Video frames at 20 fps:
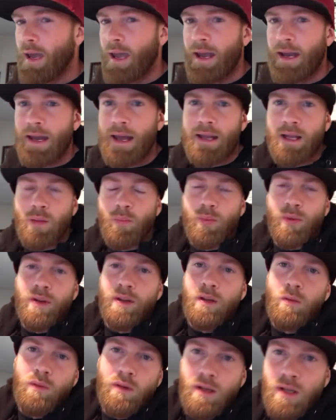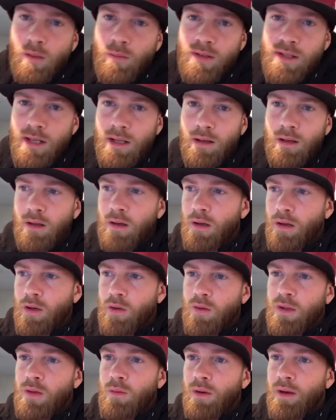and I completely 100%
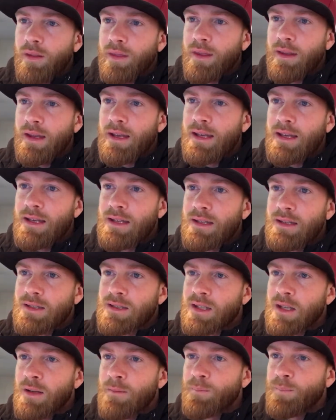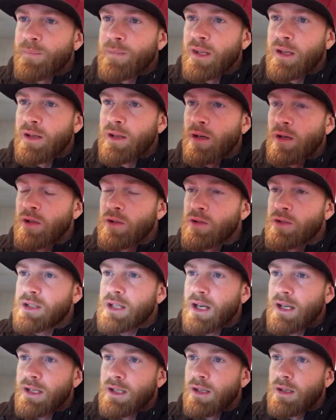agree with, is, you know, you
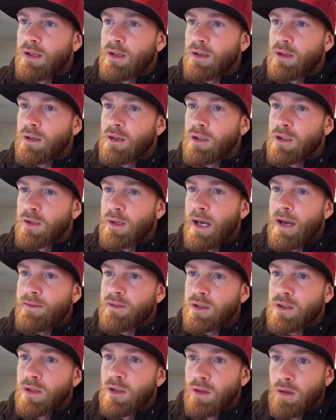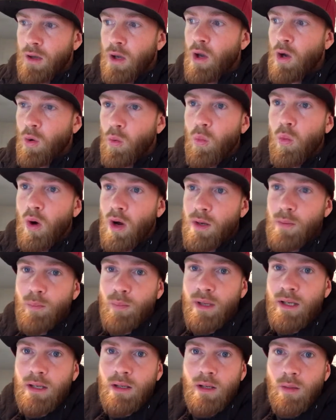have to, one,
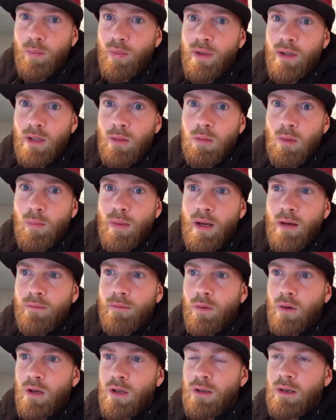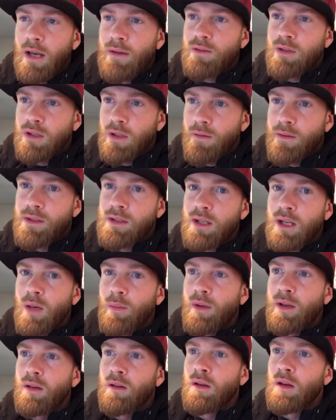be completely prepared for it. You have to know that it's
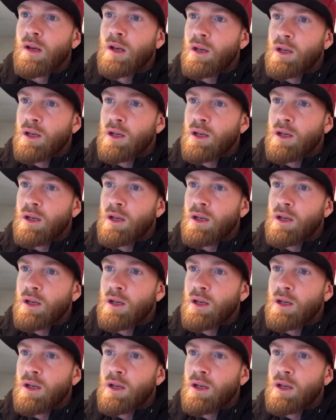coming.